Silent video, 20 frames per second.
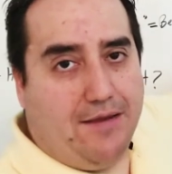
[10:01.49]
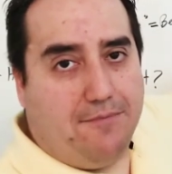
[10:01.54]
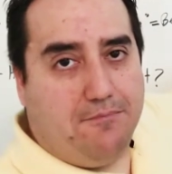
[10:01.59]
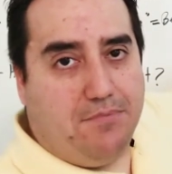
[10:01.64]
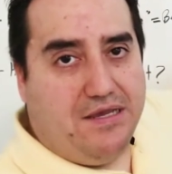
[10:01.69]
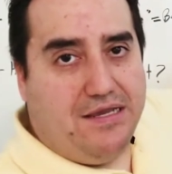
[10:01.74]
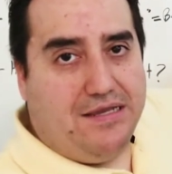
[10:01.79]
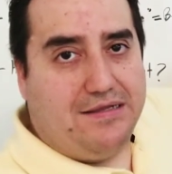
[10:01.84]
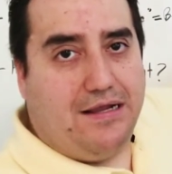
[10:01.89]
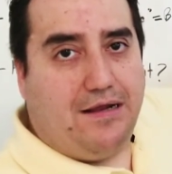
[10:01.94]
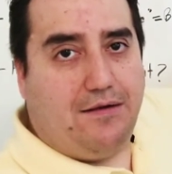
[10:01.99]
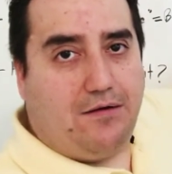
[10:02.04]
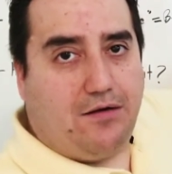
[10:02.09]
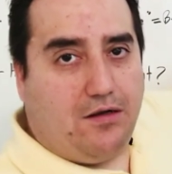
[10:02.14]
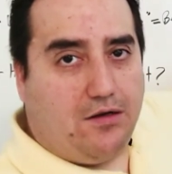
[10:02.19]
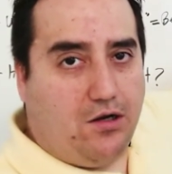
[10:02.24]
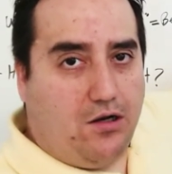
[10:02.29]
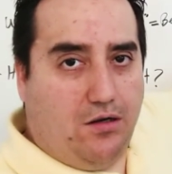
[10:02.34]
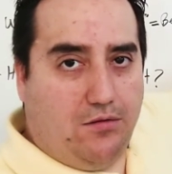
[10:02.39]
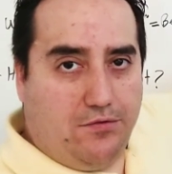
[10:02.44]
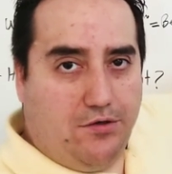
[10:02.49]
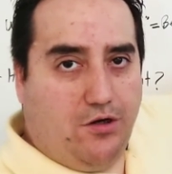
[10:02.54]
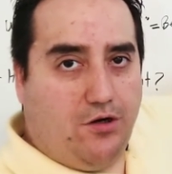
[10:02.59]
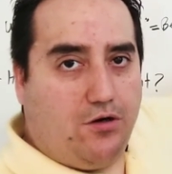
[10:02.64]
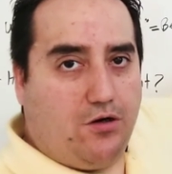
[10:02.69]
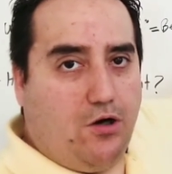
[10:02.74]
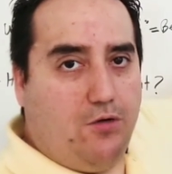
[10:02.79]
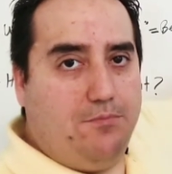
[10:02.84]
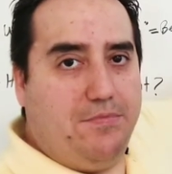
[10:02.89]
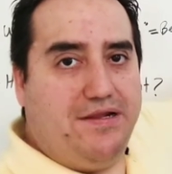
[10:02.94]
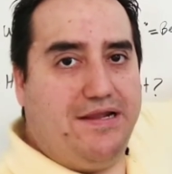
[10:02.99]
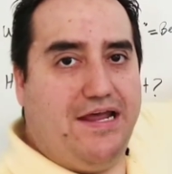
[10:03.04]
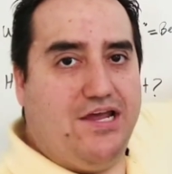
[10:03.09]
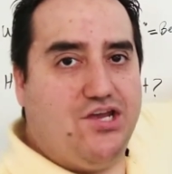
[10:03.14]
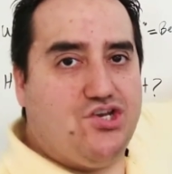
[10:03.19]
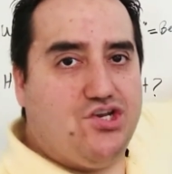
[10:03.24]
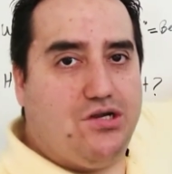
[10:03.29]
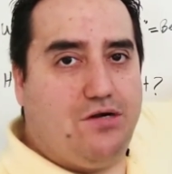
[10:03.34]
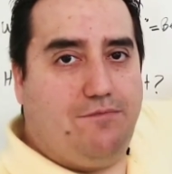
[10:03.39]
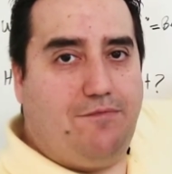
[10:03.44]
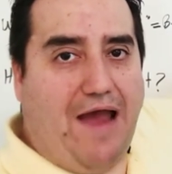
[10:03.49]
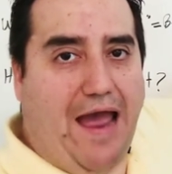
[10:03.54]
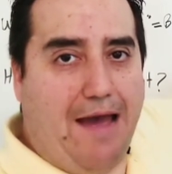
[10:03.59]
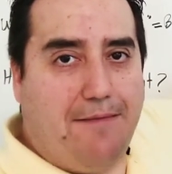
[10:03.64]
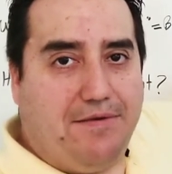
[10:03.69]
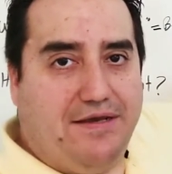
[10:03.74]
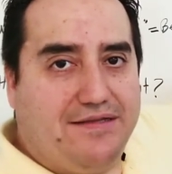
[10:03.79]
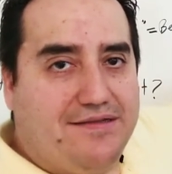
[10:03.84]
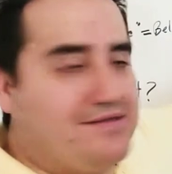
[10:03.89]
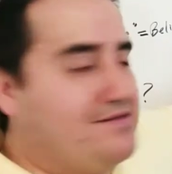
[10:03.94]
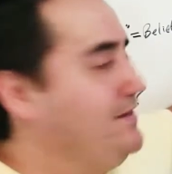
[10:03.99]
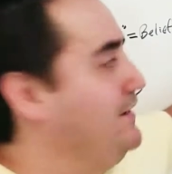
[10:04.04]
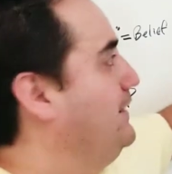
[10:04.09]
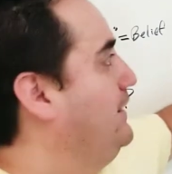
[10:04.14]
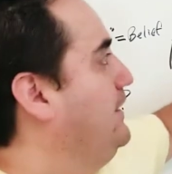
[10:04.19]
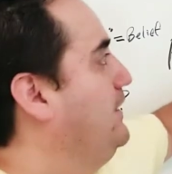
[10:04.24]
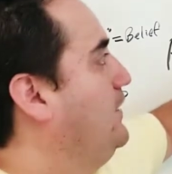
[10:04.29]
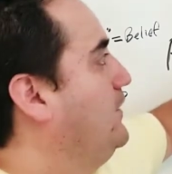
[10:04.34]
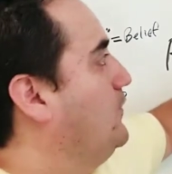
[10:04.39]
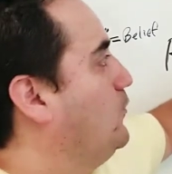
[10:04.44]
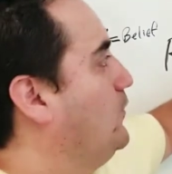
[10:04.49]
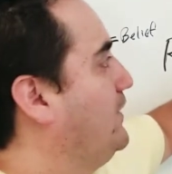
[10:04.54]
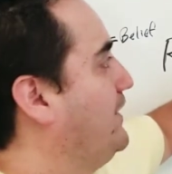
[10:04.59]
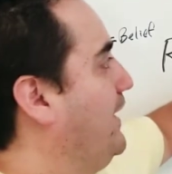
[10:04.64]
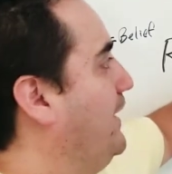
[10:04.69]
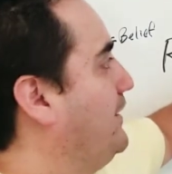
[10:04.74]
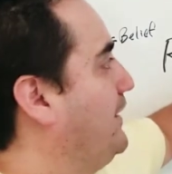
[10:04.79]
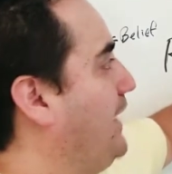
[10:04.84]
being a combination of habits. We can